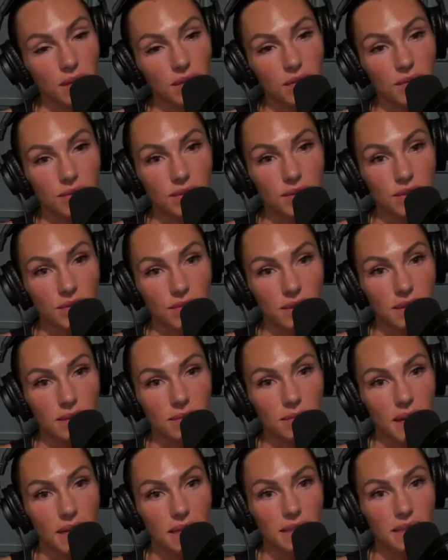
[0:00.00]
who's too
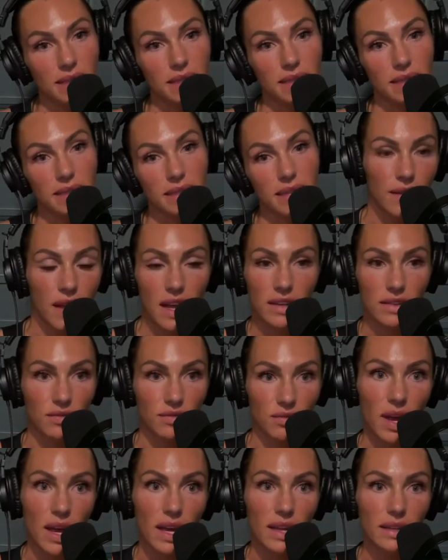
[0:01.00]
independent, cut and
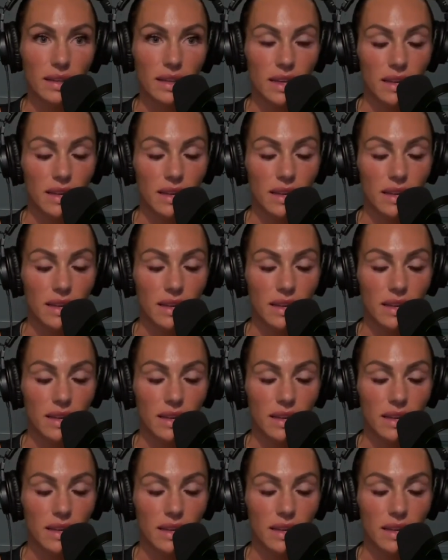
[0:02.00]
run.